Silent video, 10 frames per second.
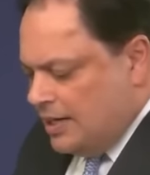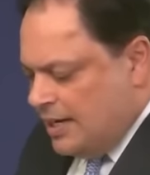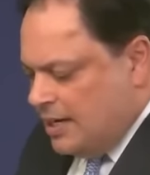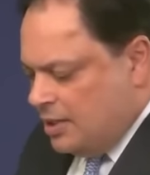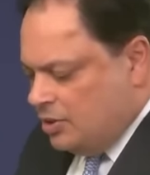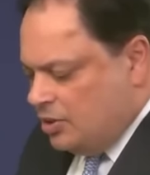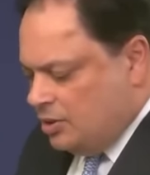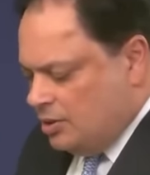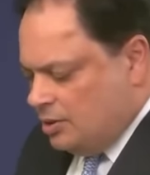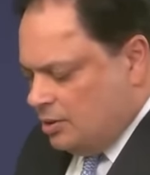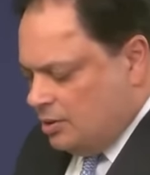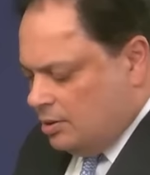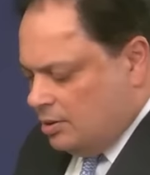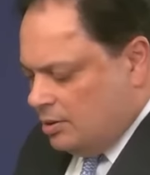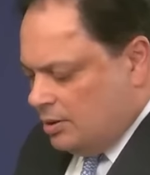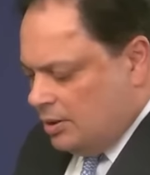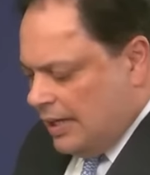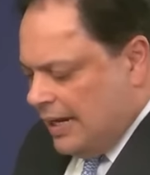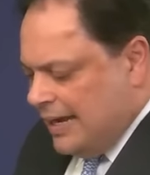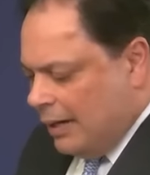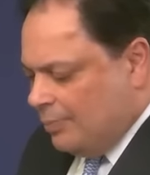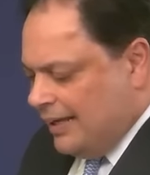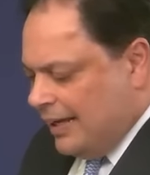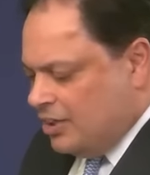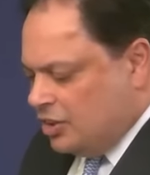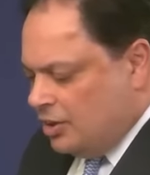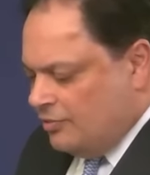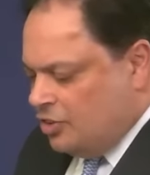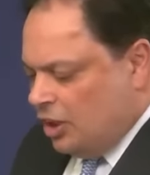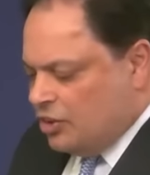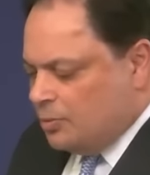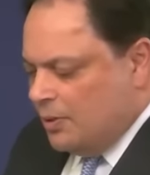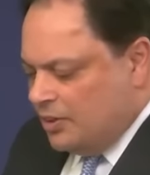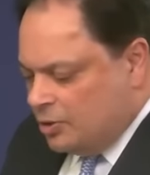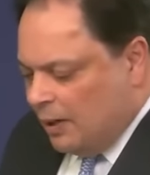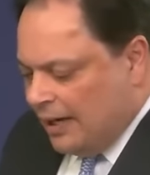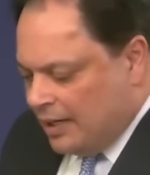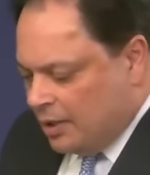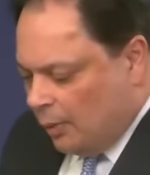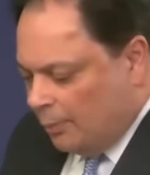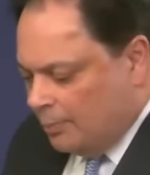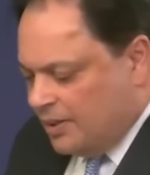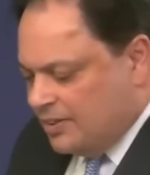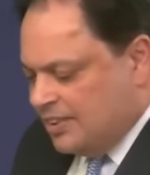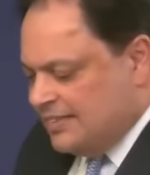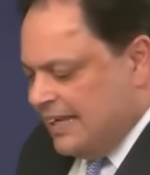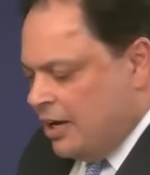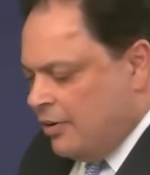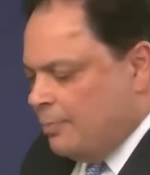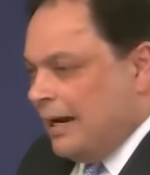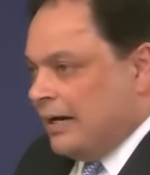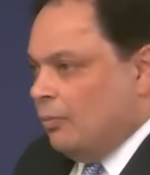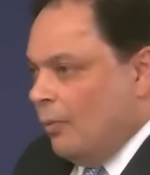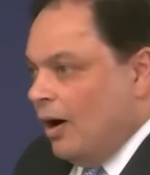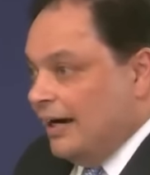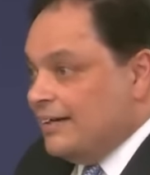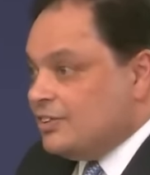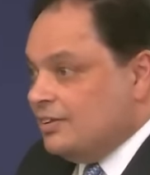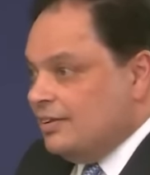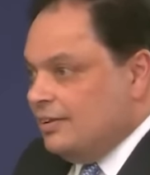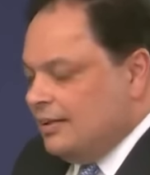need any application of judgment by anyone because it's here in black and white,